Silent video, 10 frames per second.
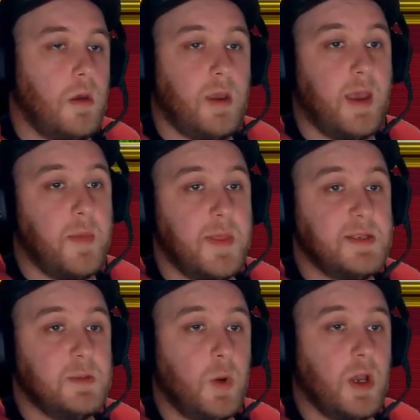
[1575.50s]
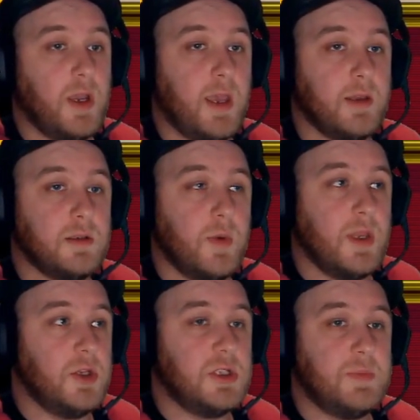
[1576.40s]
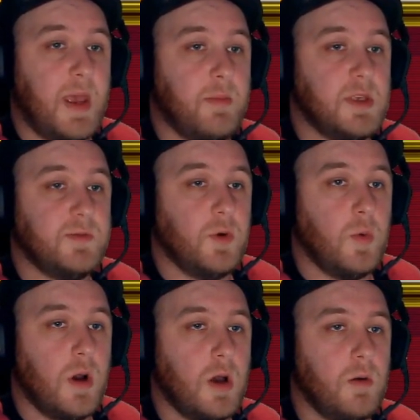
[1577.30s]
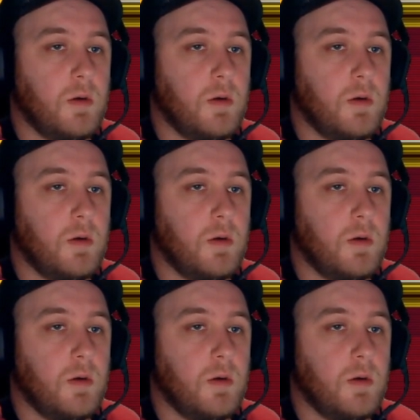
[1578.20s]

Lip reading: Okay, I mean this is working, so we can just spam this for a while.